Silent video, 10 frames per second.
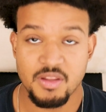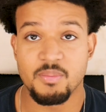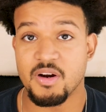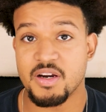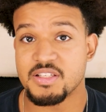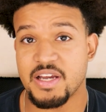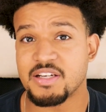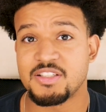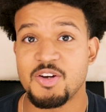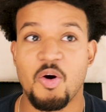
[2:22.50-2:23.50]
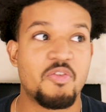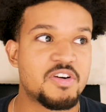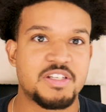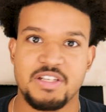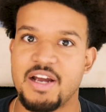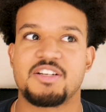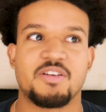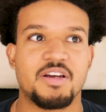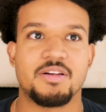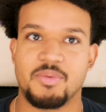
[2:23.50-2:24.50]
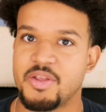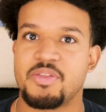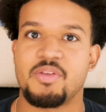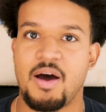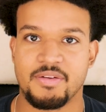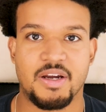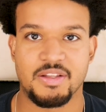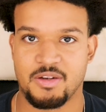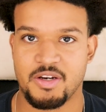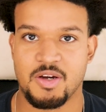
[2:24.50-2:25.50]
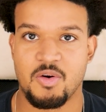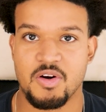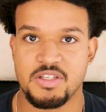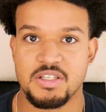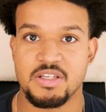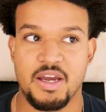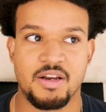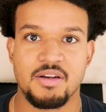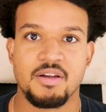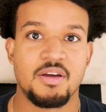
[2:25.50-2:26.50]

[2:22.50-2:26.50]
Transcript: The market is actually oversaturated with online learning courses, and